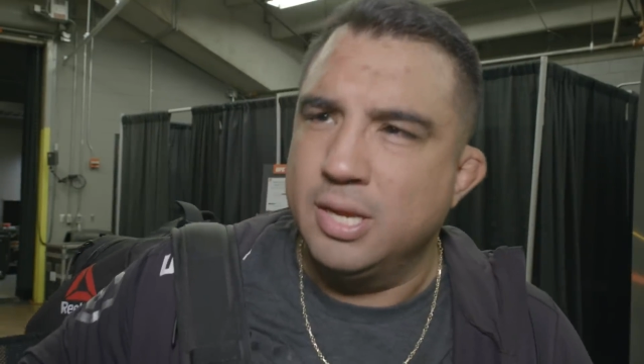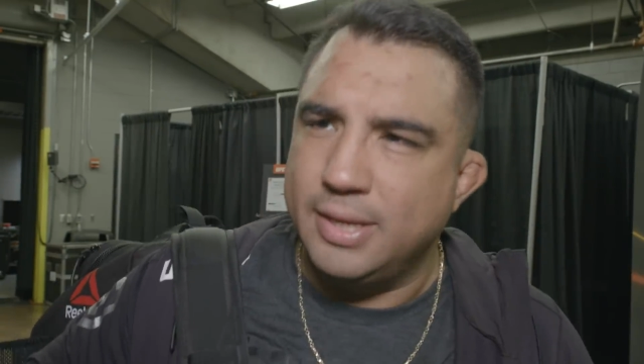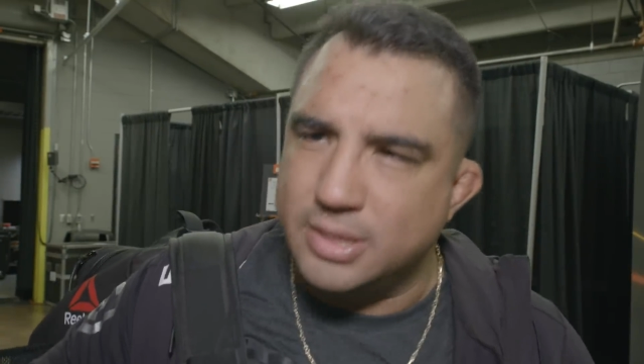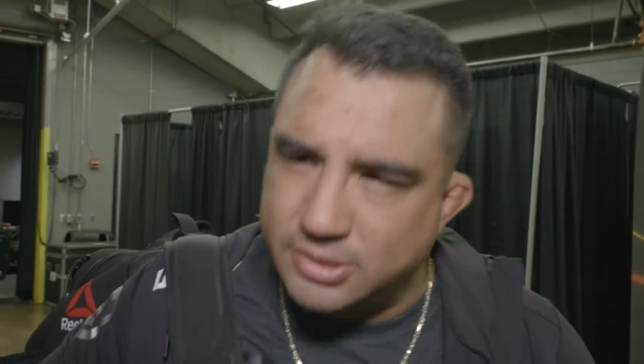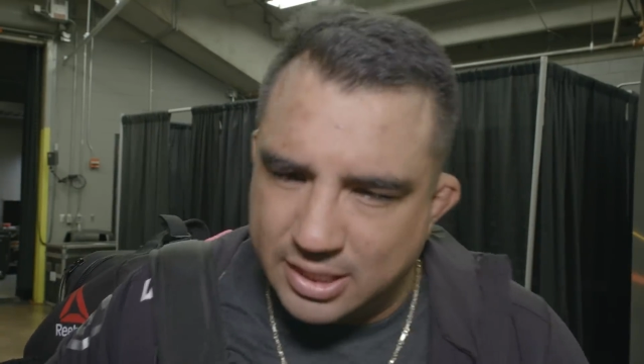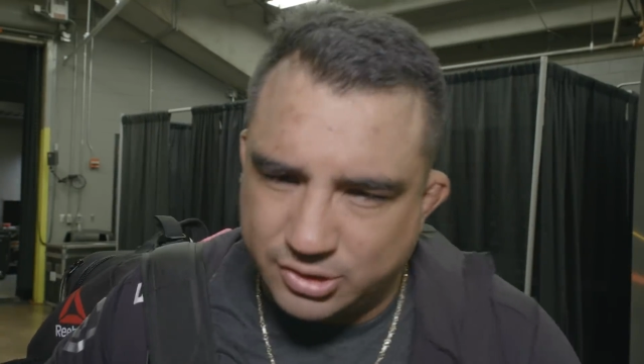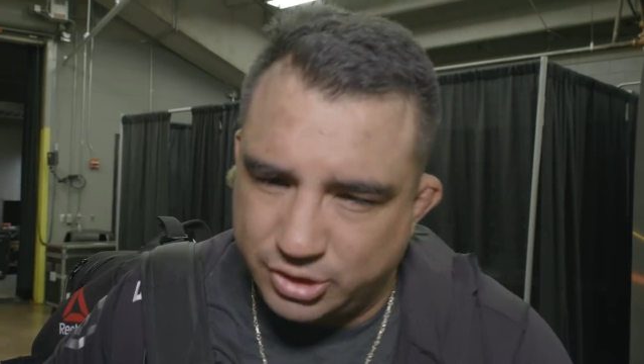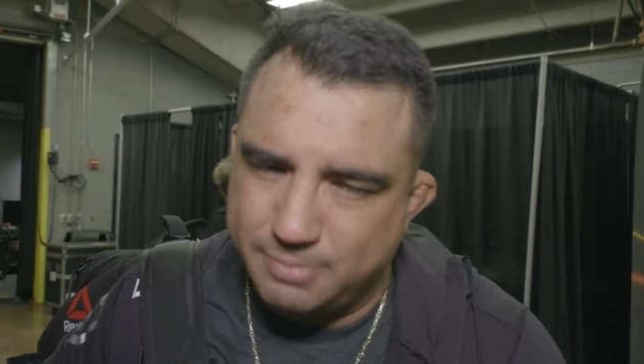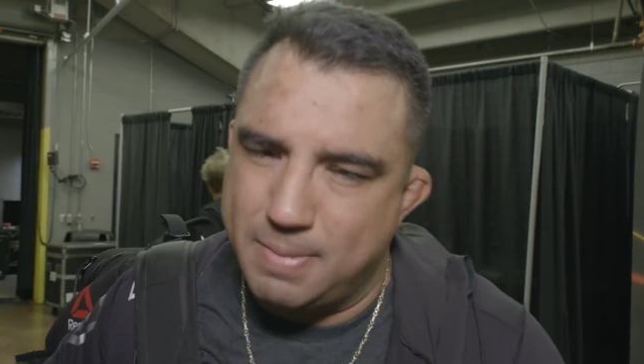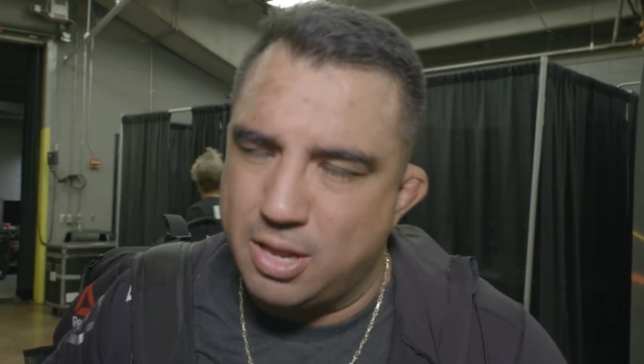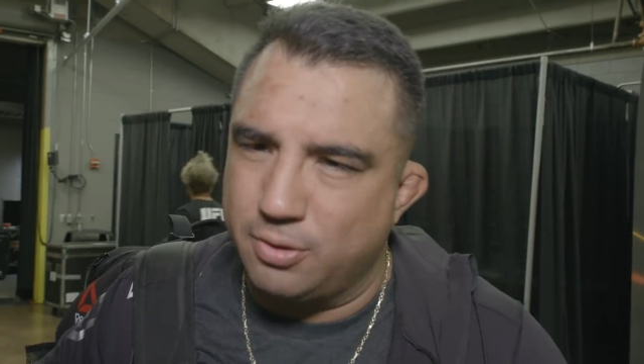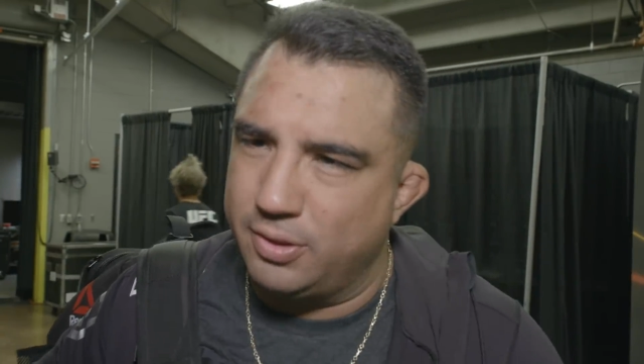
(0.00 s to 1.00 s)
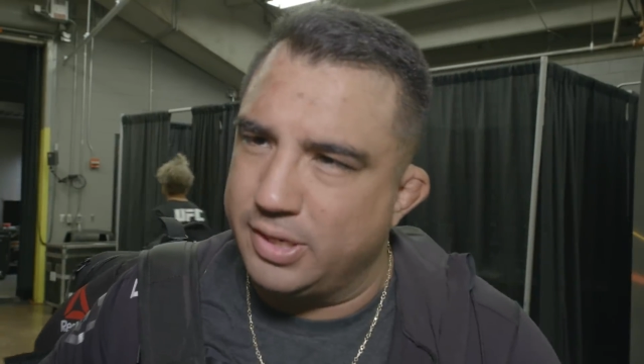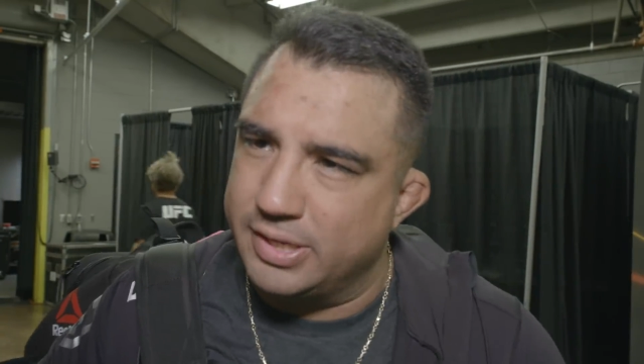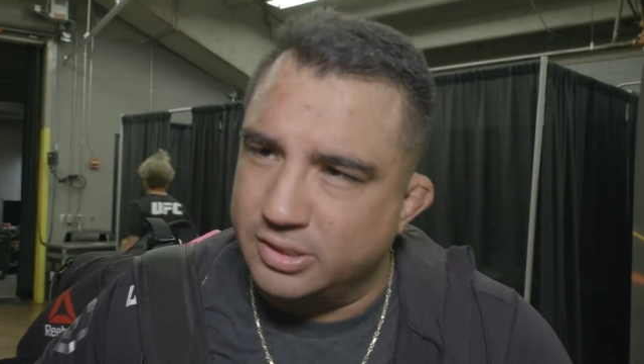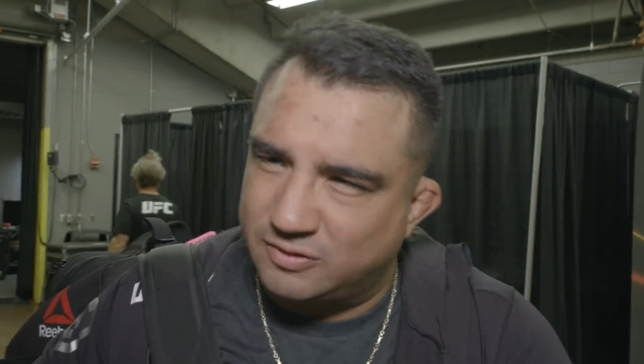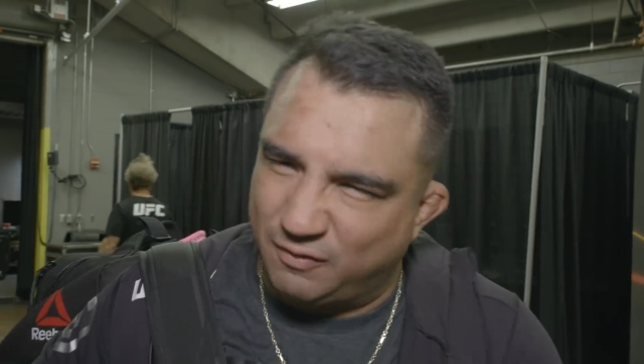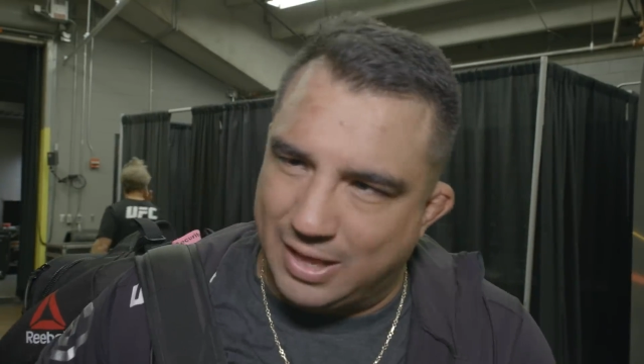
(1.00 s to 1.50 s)
he's actually better than he
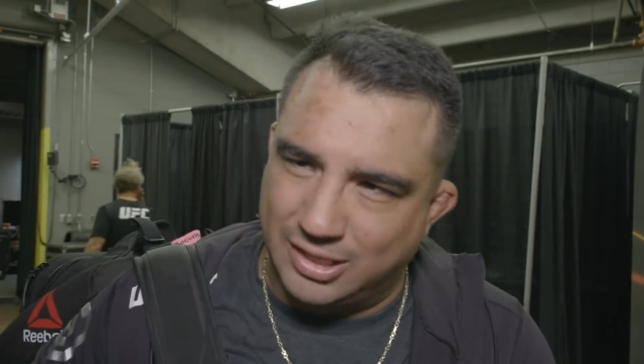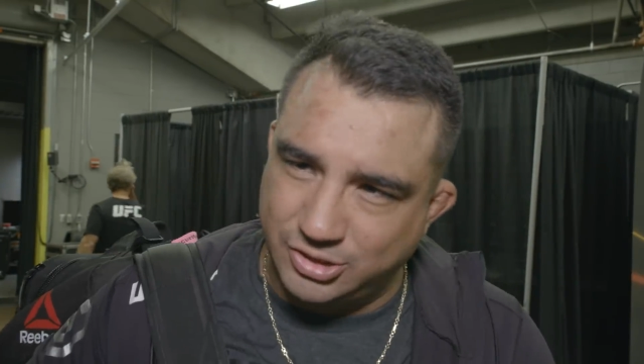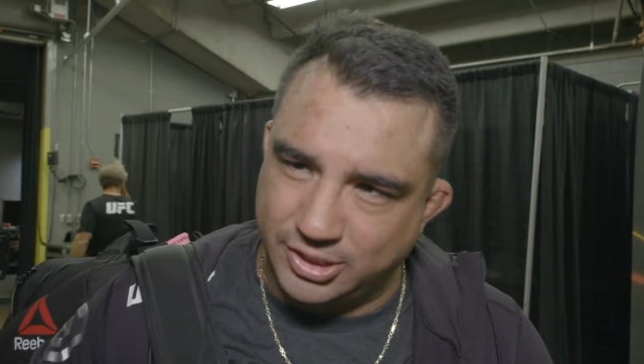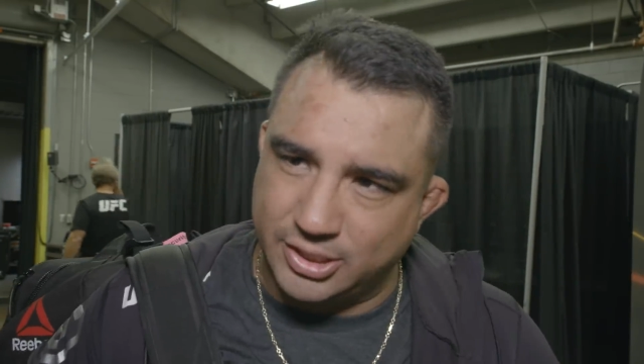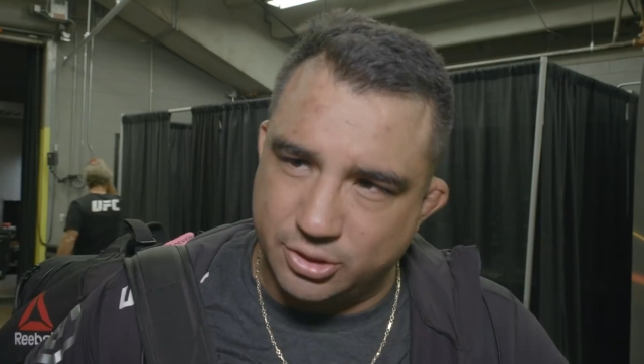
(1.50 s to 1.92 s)
is flashy.